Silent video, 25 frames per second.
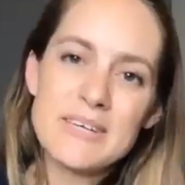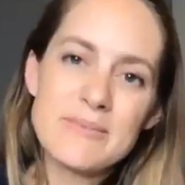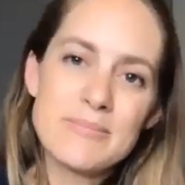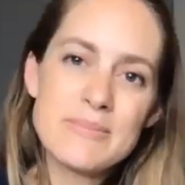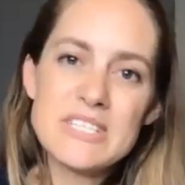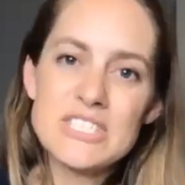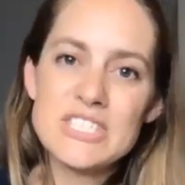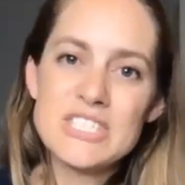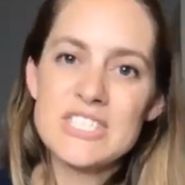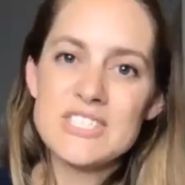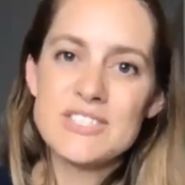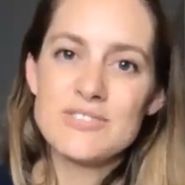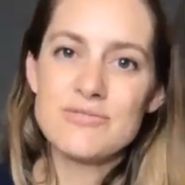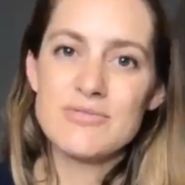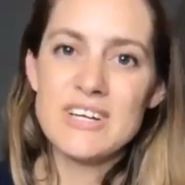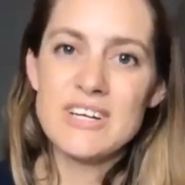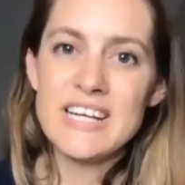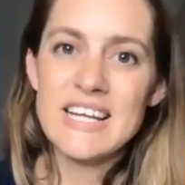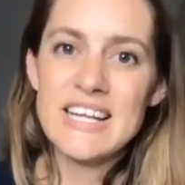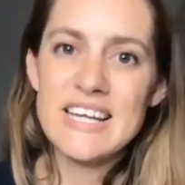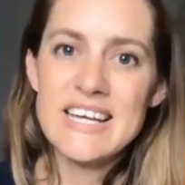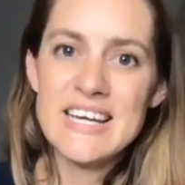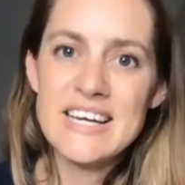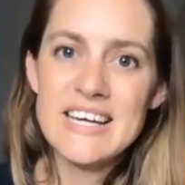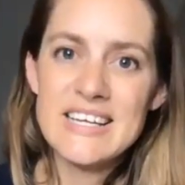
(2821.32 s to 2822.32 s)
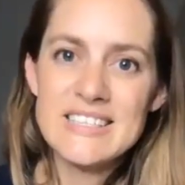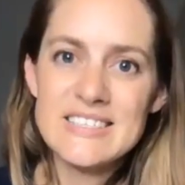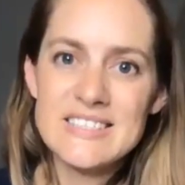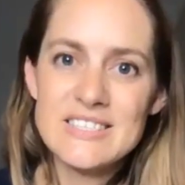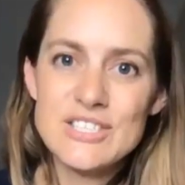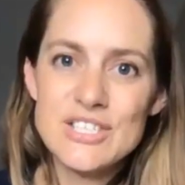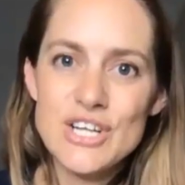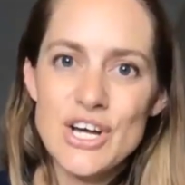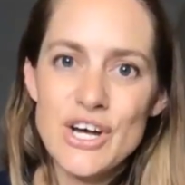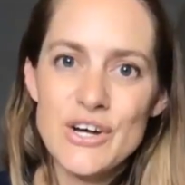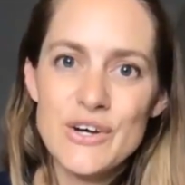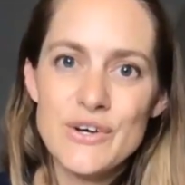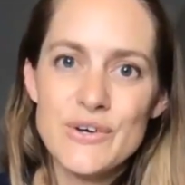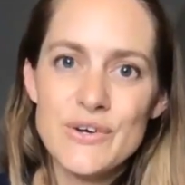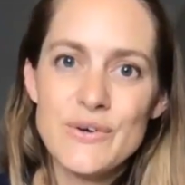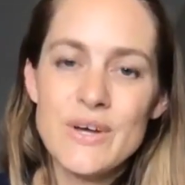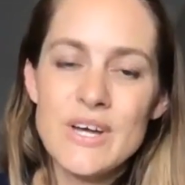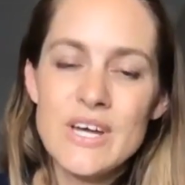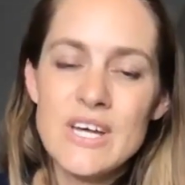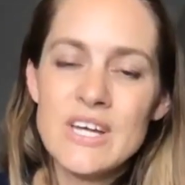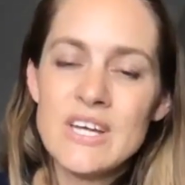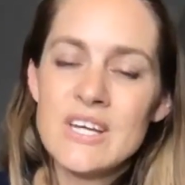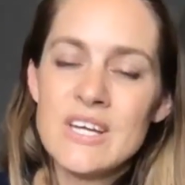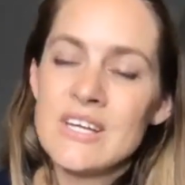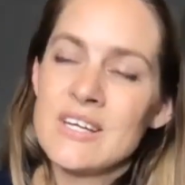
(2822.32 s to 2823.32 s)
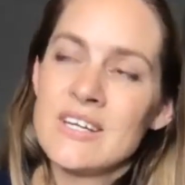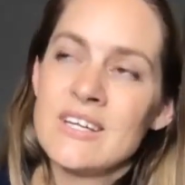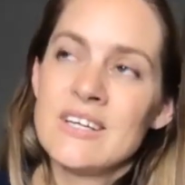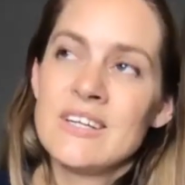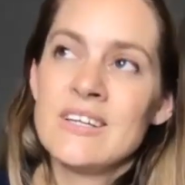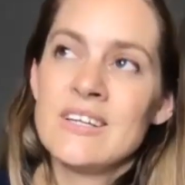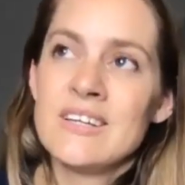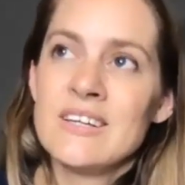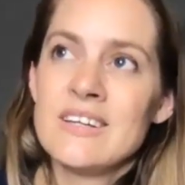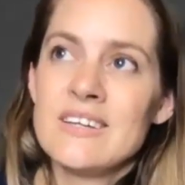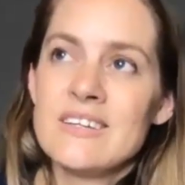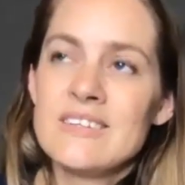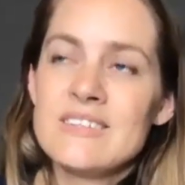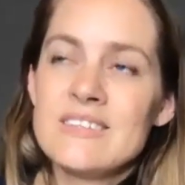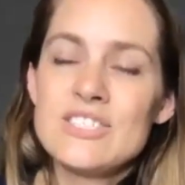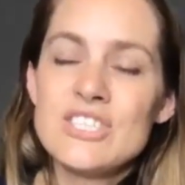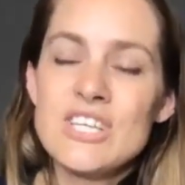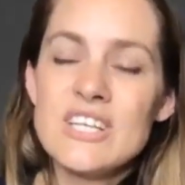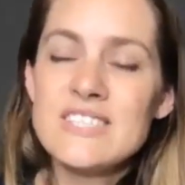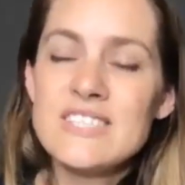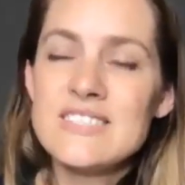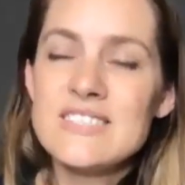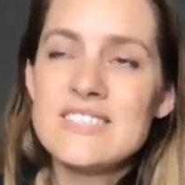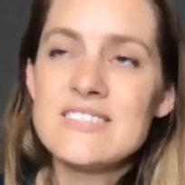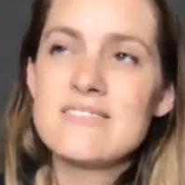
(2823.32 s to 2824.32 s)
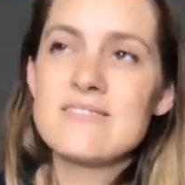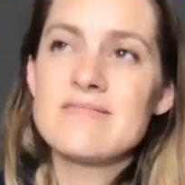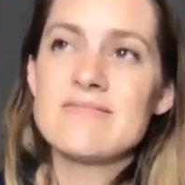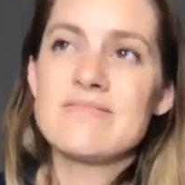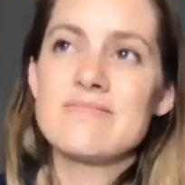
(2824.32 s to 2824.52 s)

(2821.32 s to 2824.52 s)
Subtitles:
message really, is to just